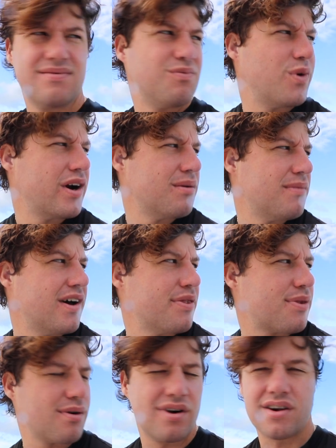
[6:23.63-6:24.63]
winter
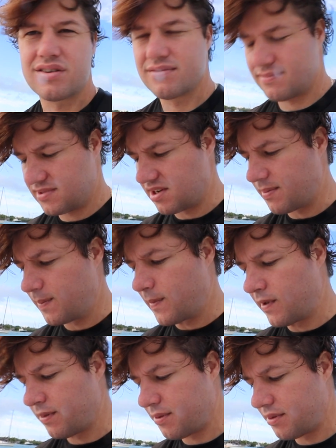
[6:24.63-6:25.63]
month or summer
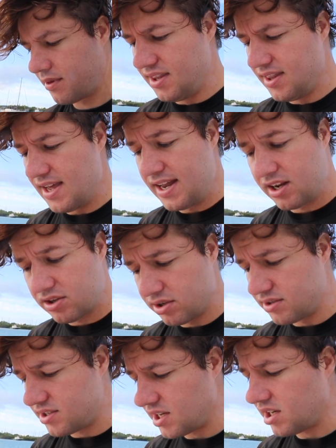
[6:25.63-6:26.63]
month. It
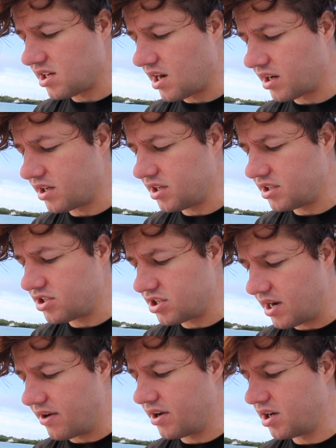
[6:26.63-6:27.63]
includes dinghy dockage,
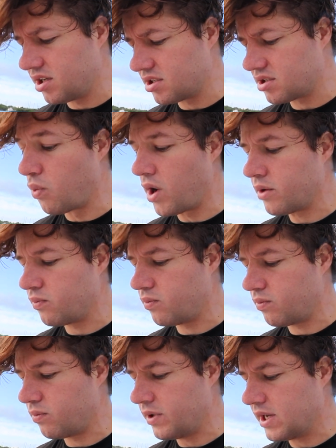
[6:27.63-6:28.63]
showers,
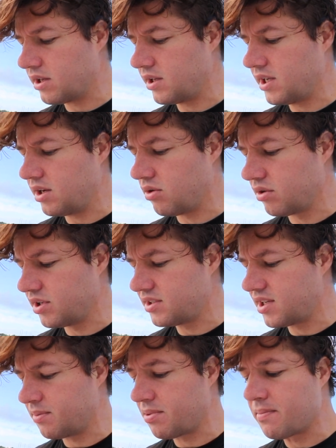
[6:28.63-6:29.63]
1 weekly holding
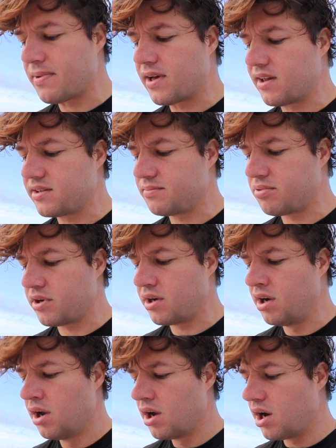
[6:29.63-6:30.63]
tank pump out, that's
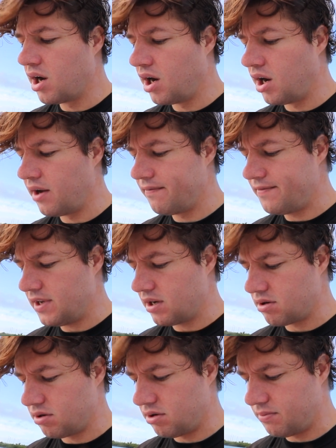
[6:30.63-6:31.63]
important,
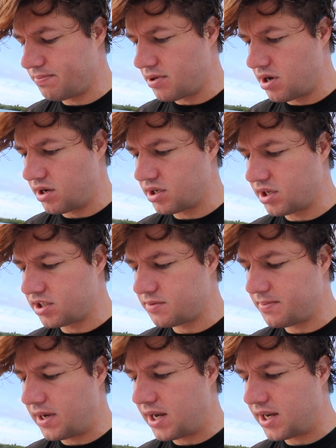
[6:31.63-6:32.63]
vehicle parking
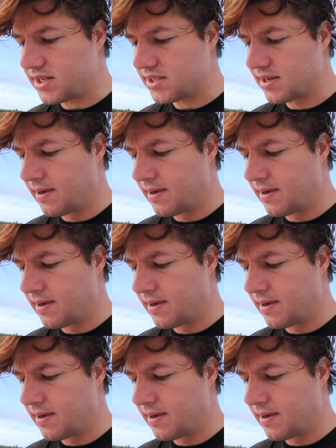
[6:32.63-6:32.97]
space,